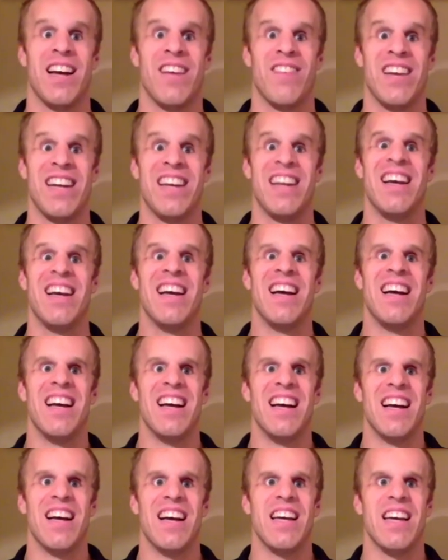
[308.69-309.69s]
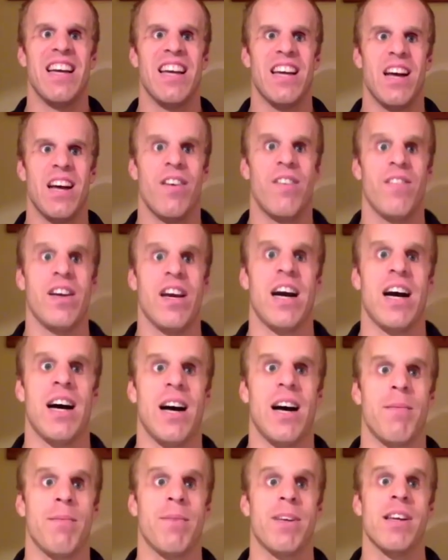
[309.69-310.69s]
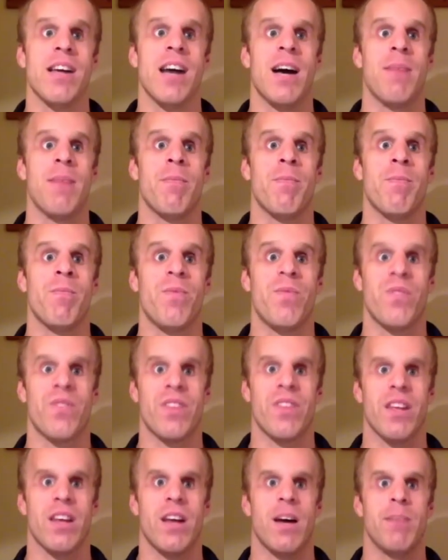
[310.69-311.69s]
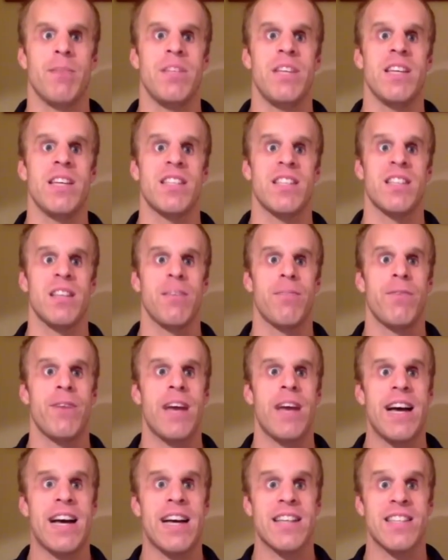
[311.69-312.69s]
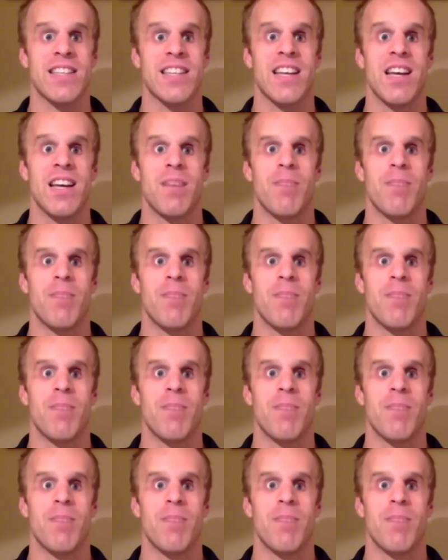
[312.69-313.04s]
I mean, I'm decently fast.